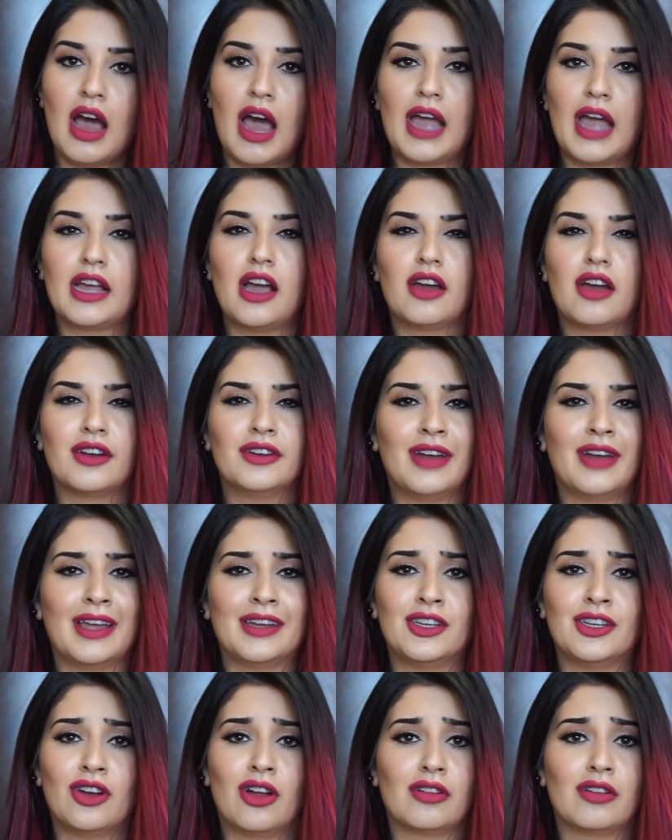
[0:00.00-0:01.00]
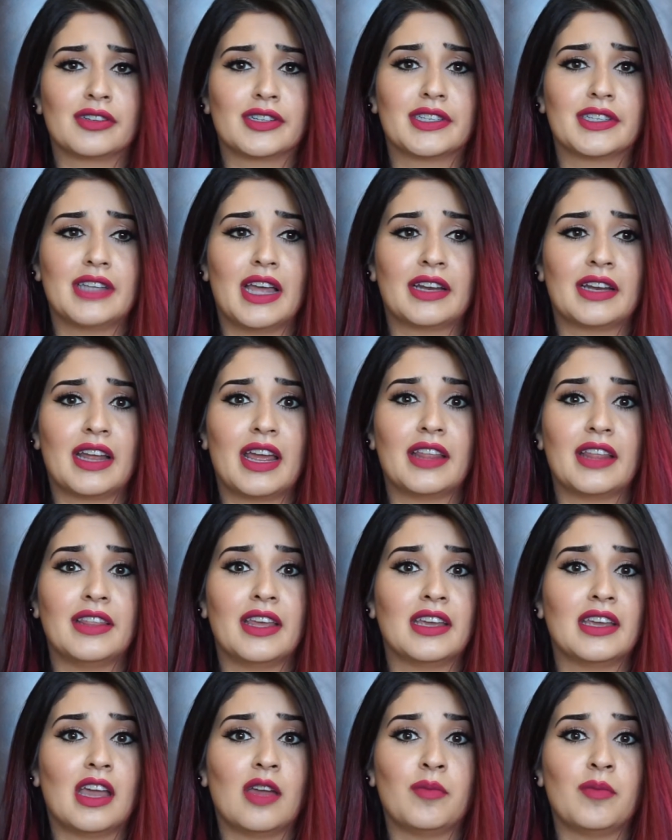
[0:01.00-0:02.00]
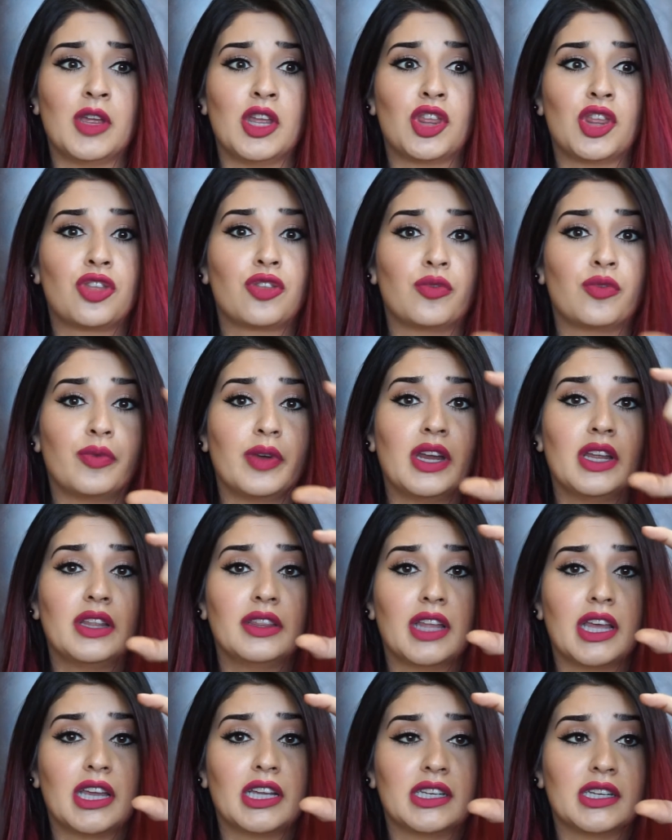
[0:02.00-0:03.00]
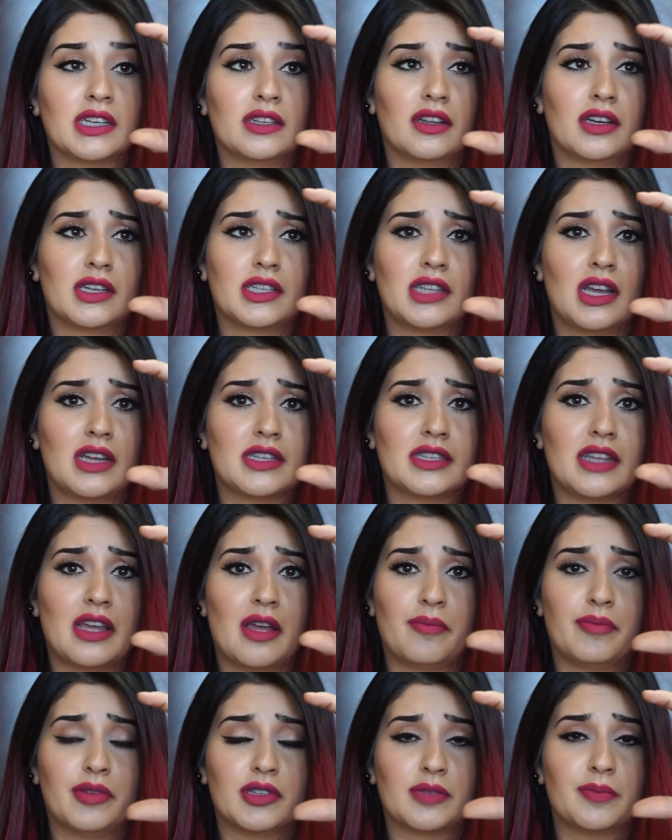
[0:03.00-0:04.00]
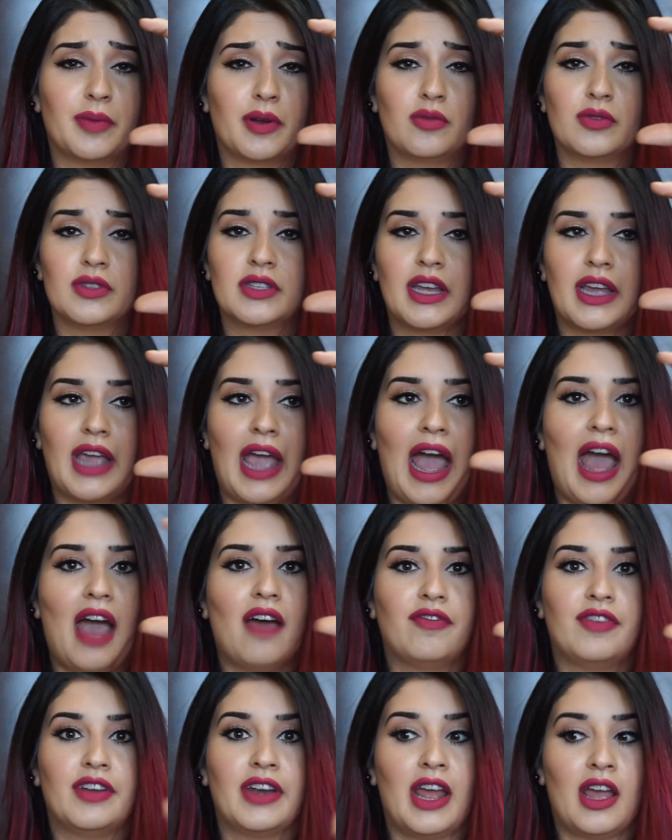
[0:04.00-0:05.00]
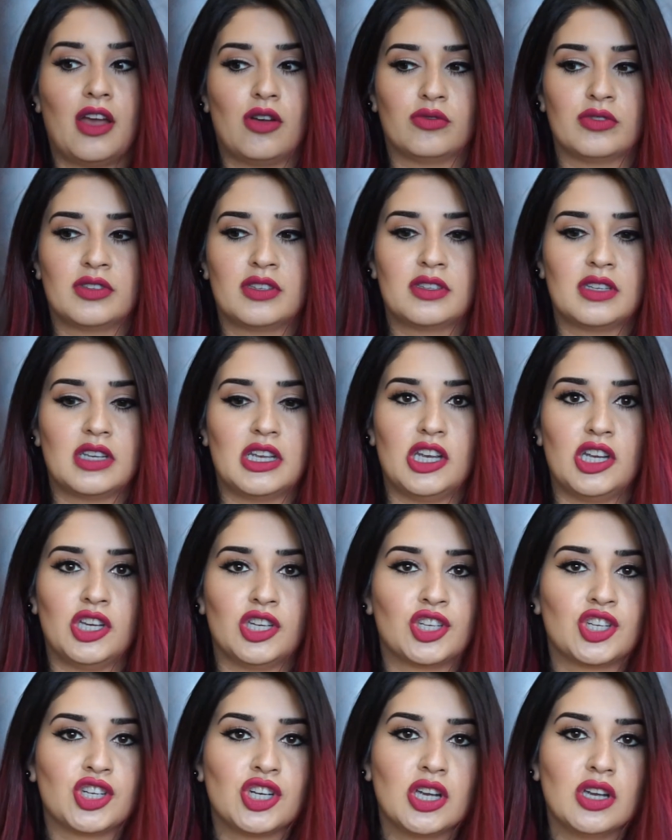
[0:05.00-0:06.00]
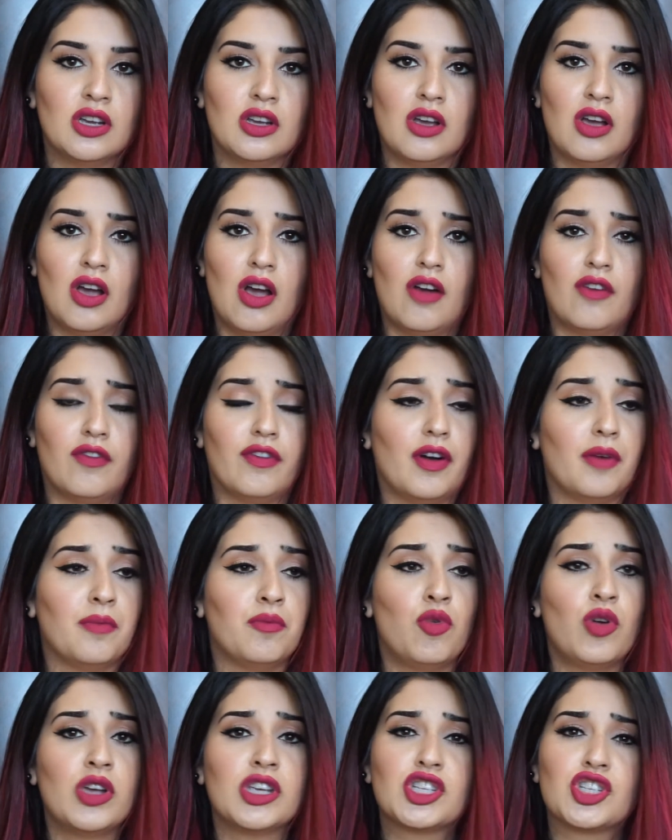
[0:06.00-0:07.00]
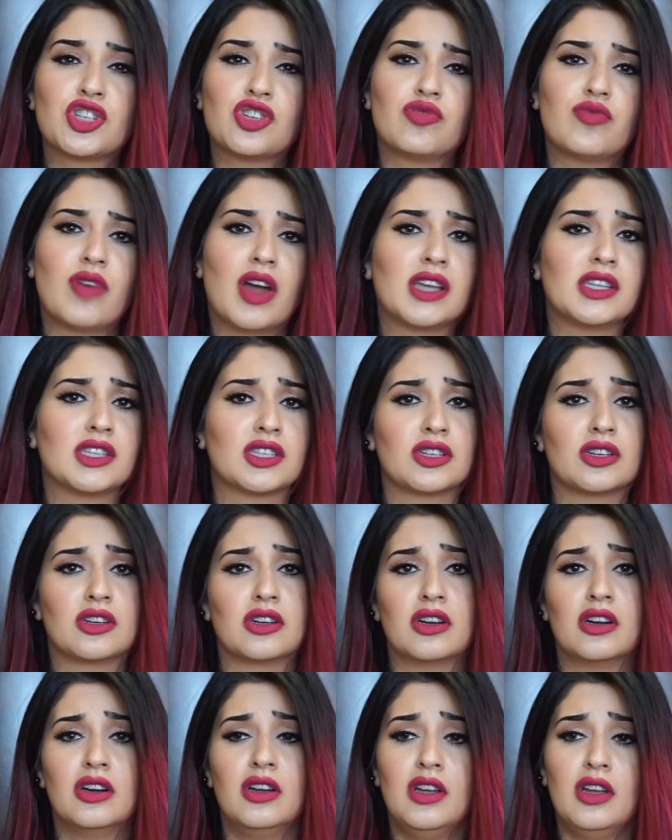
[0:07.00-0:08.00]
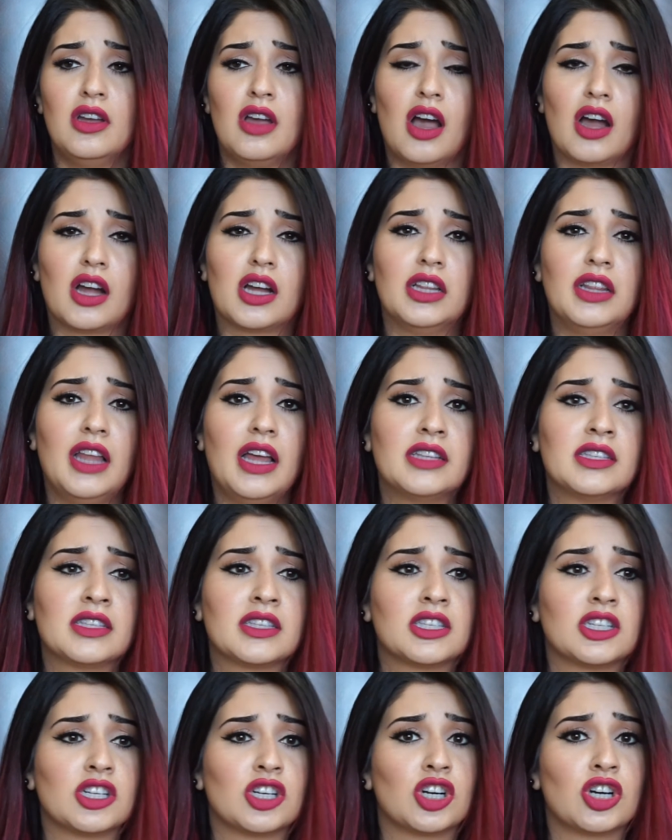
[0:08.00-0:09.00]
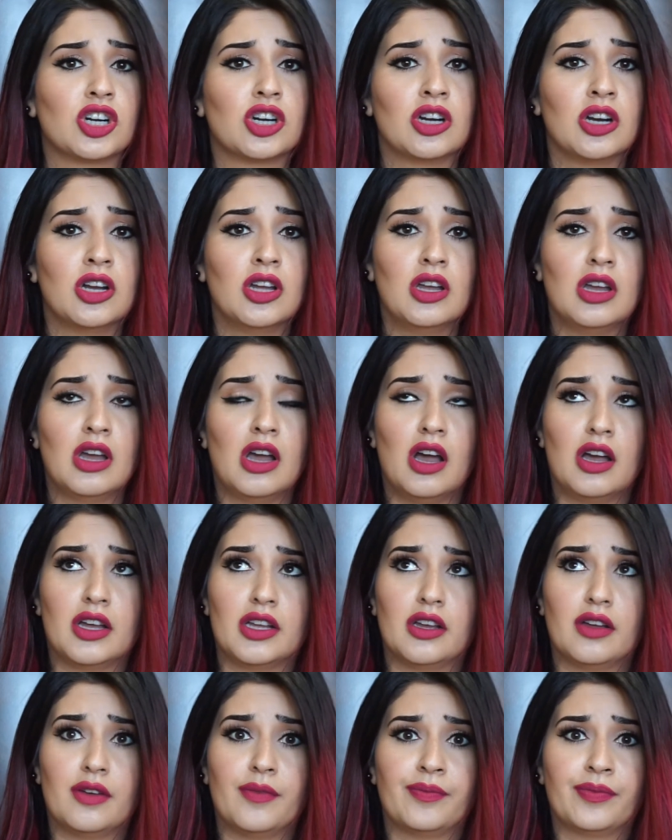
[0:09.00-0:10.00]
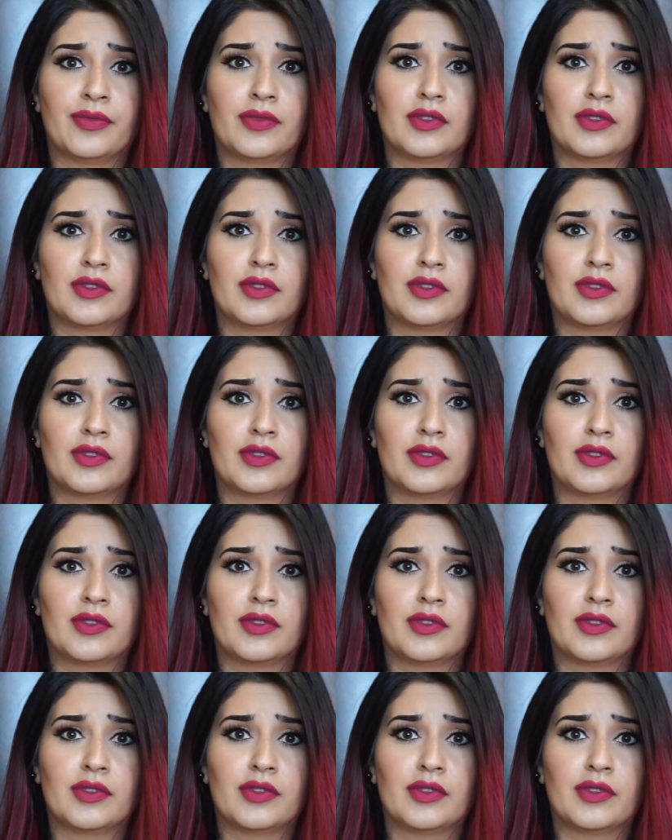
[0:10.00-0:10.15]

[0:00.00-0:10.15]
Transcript: I got a $90 set, and they gave me 3 like deluxe size samples, but it was like half an ounce each of a moisturizer, a cleanser, a